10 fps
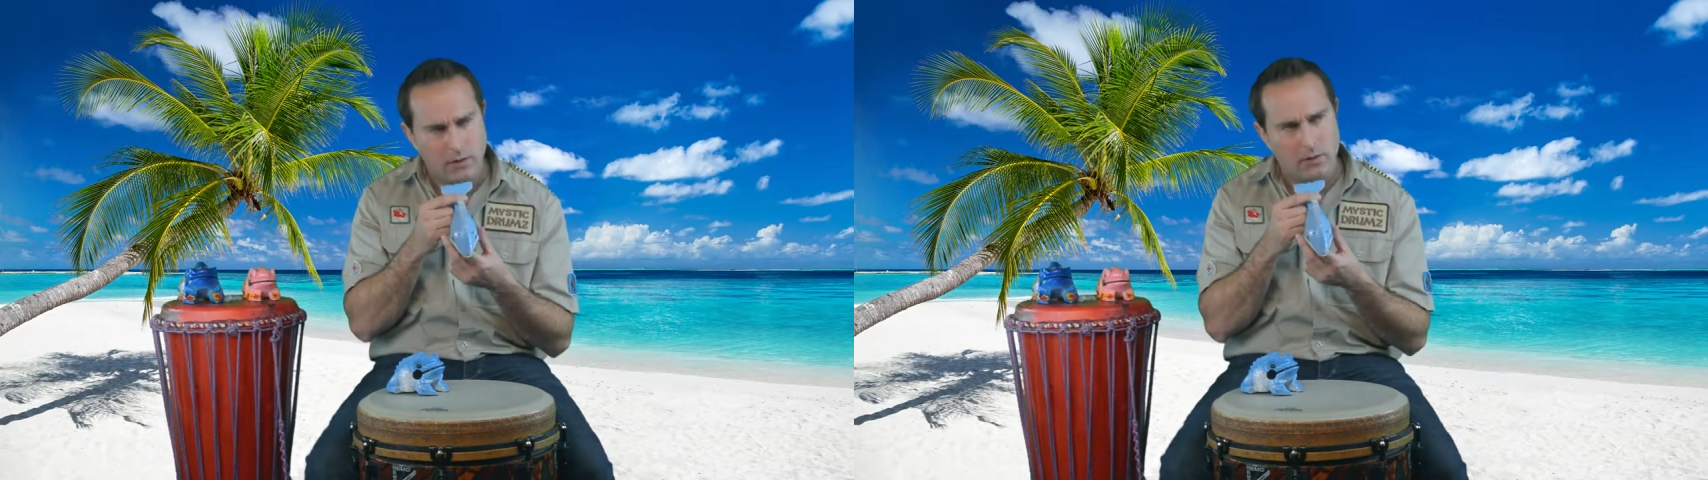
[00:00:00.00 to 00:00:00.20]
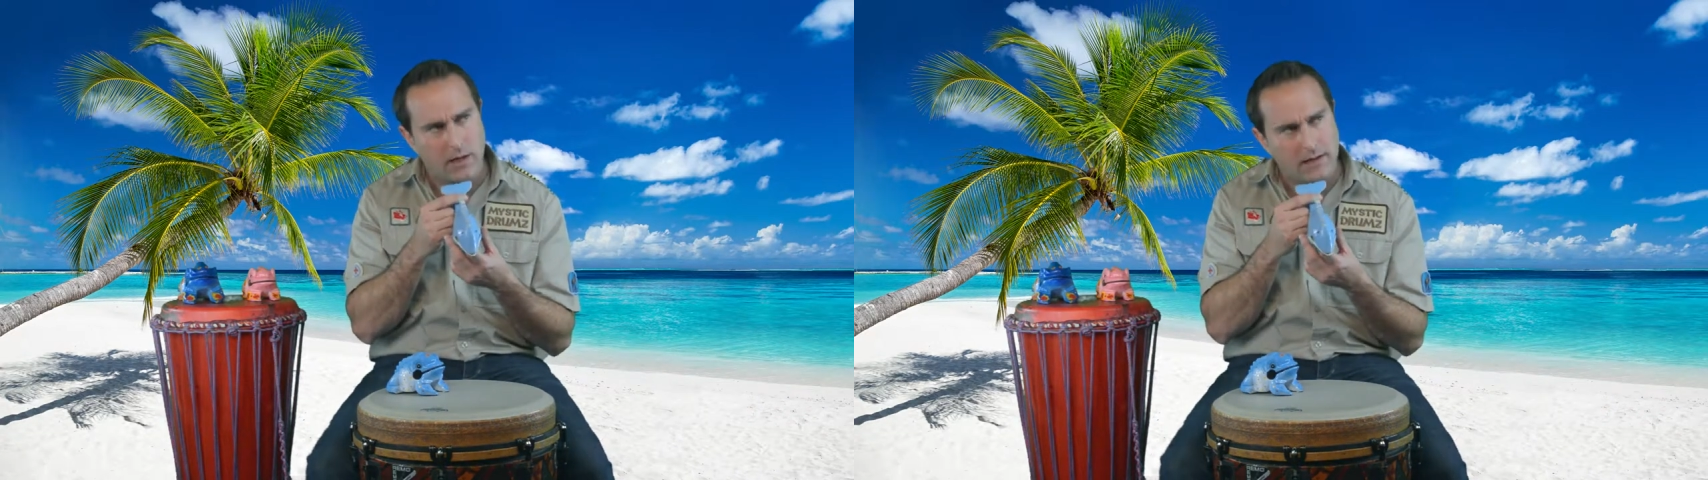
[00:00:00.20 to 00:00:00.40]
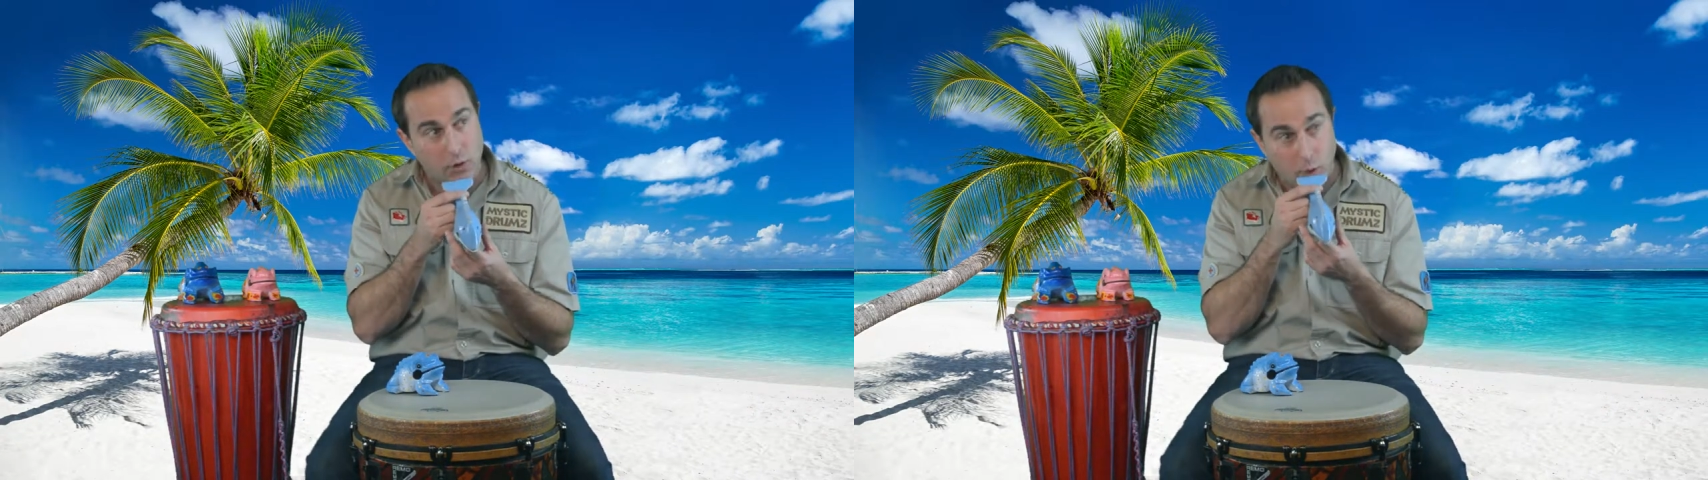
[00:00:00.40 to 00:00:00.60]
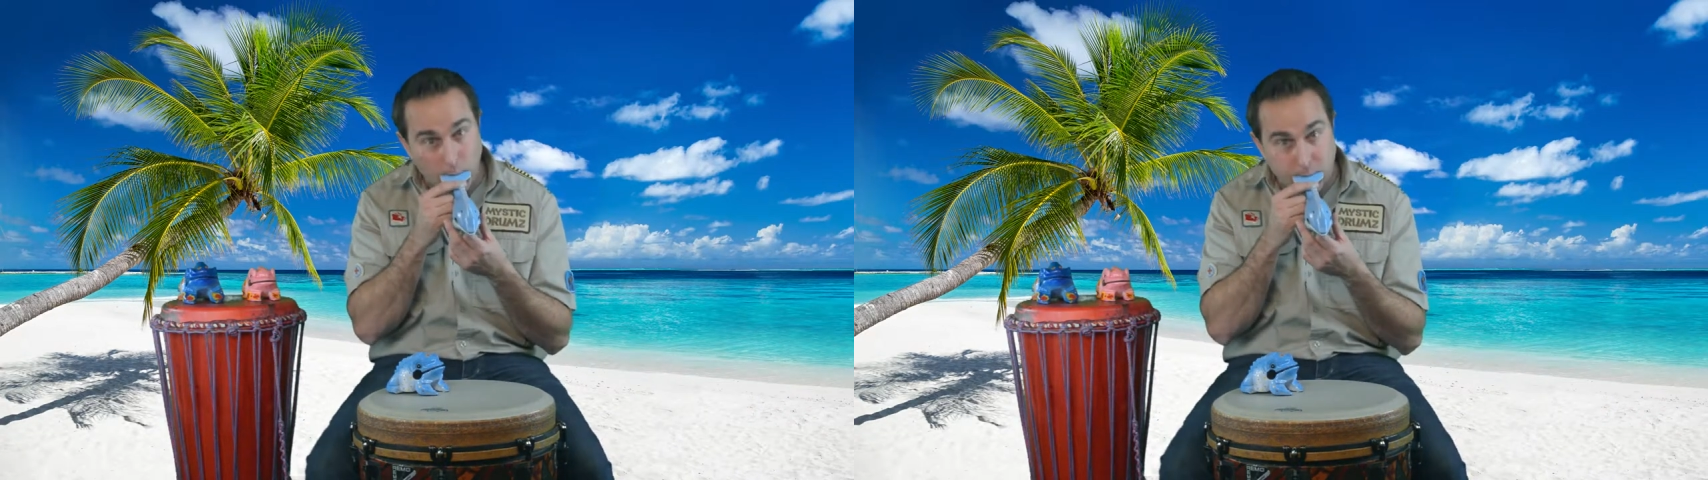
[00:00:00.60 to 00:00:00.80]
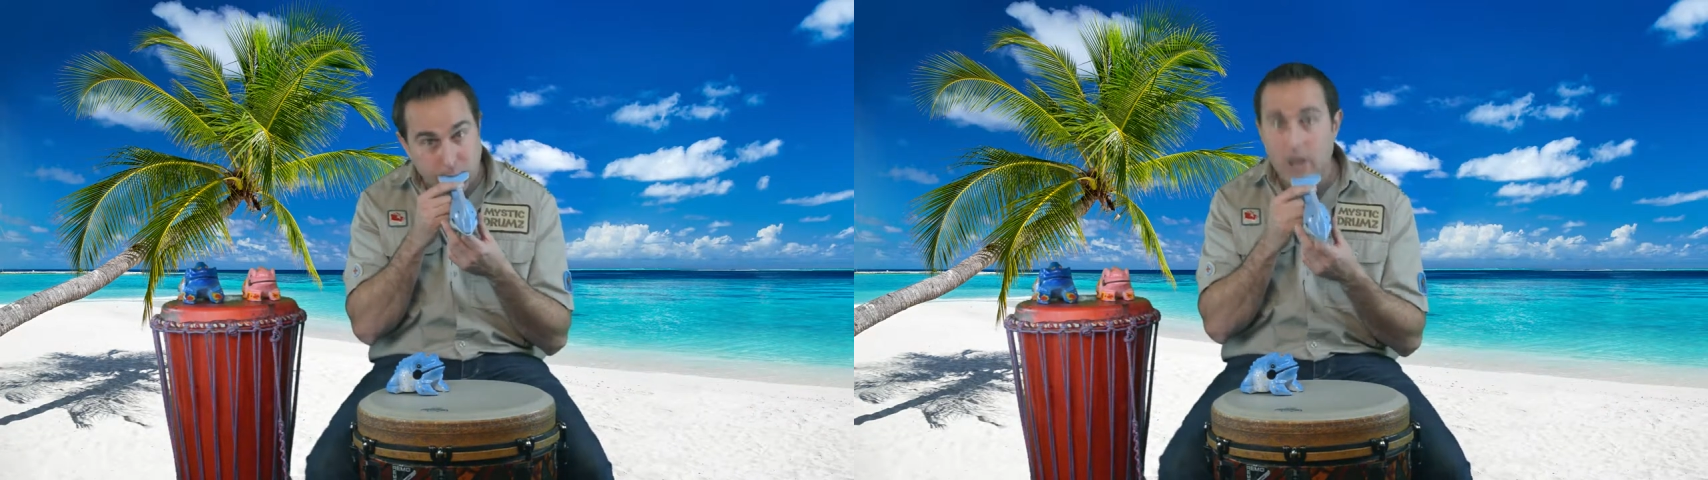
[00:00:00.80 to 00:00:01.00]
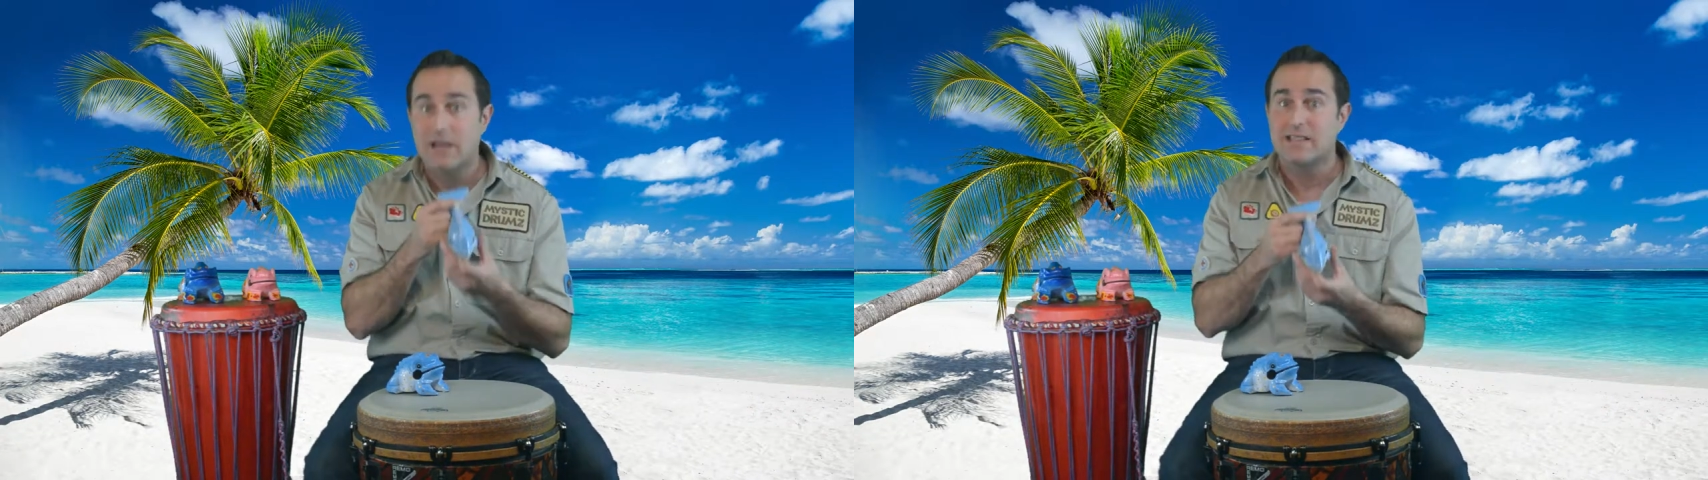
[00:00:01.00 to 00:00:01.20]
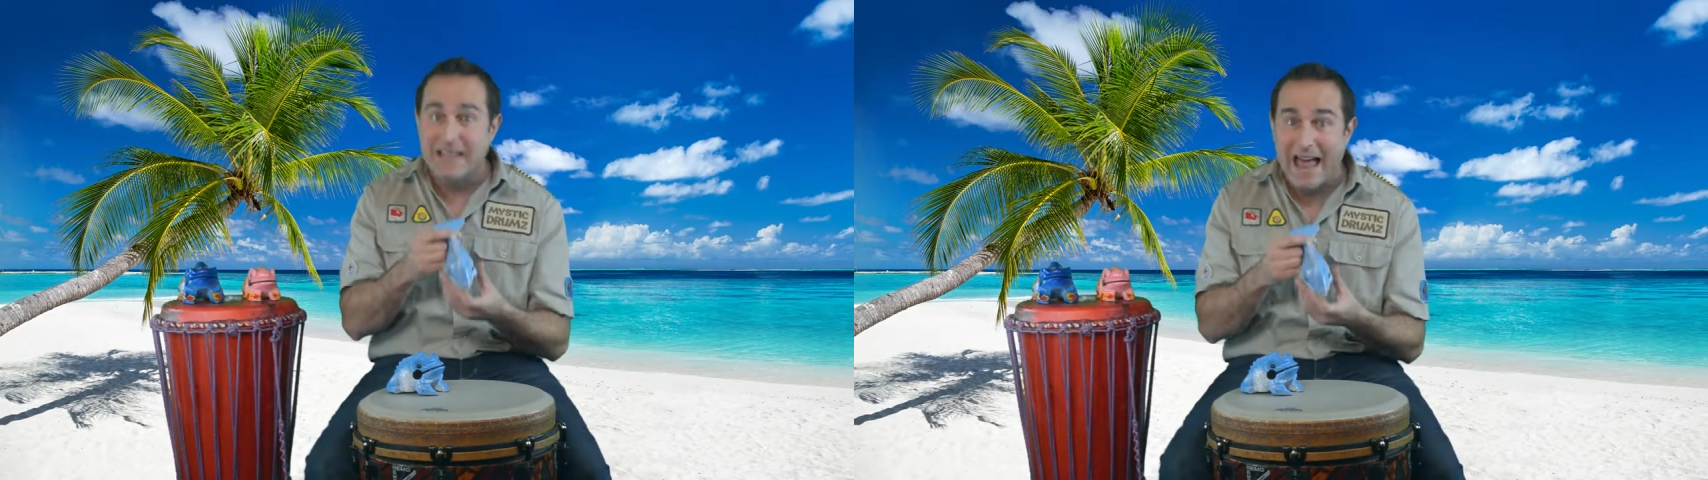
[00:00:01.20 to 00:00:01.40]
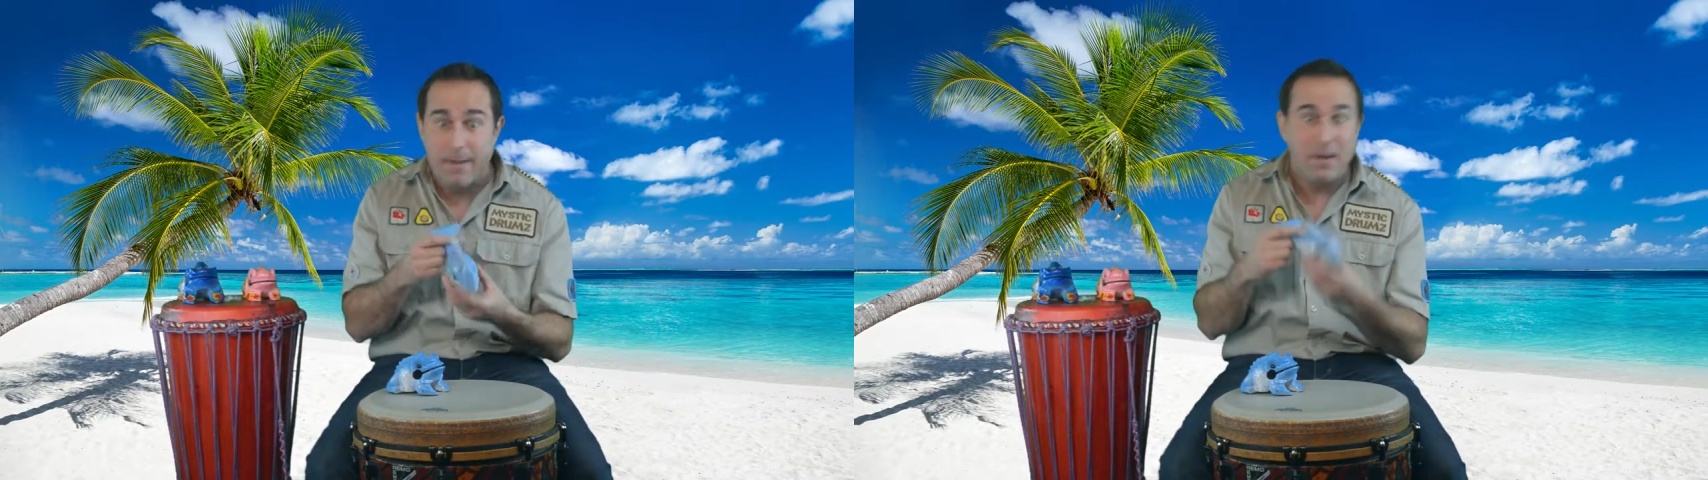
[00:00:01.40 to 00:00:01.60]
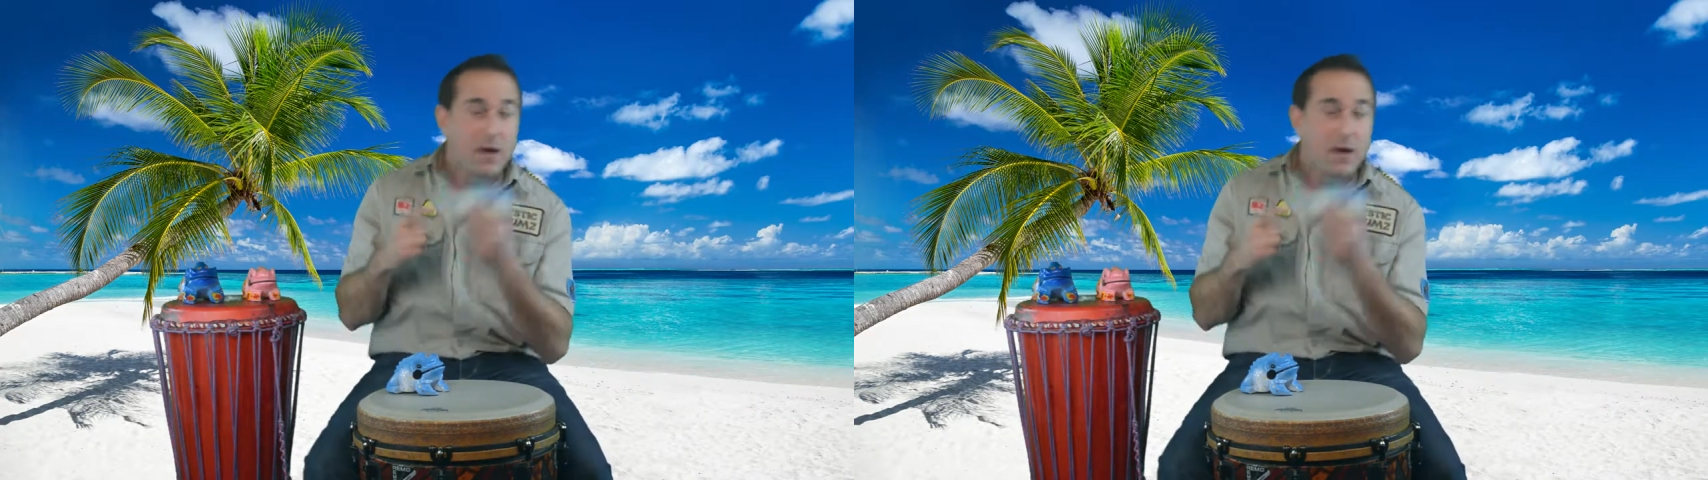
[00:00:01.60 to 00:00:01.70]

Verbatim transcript: You like to Slap.